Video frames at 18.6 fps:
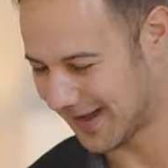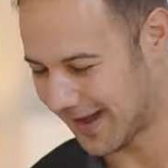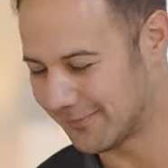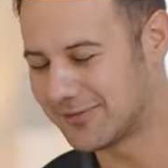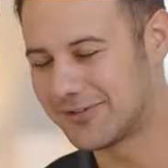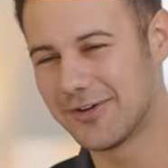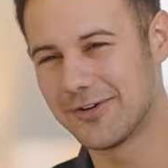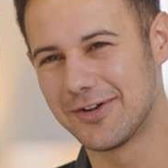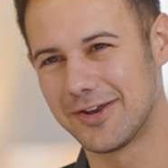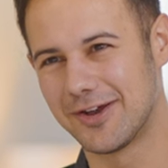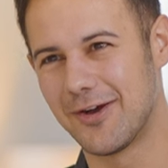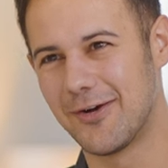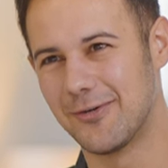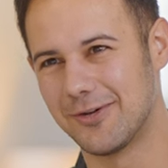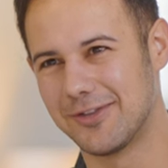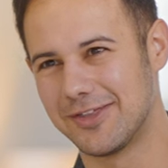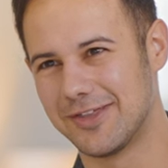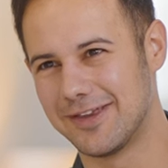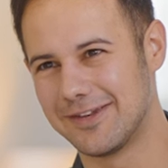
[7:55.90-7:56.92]
I'm still gonna go
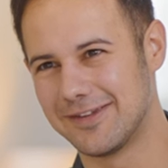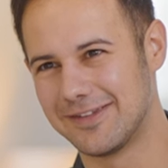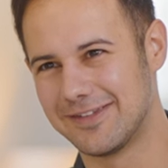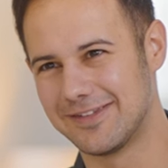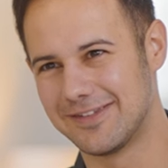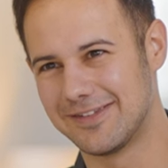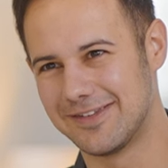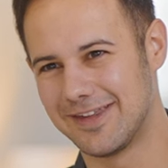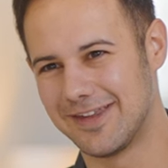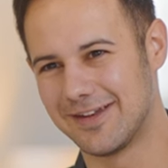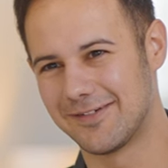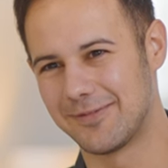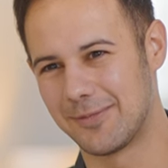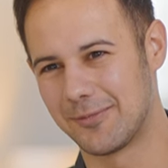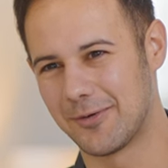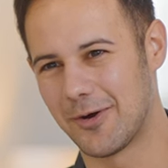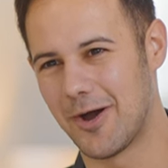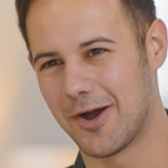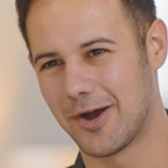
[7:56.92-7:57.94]
with it. And if
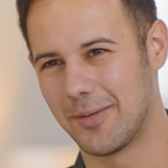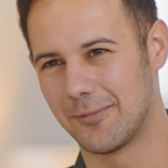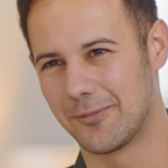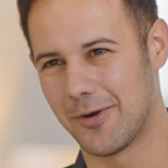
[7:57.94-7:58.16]
I'm wrong, I'm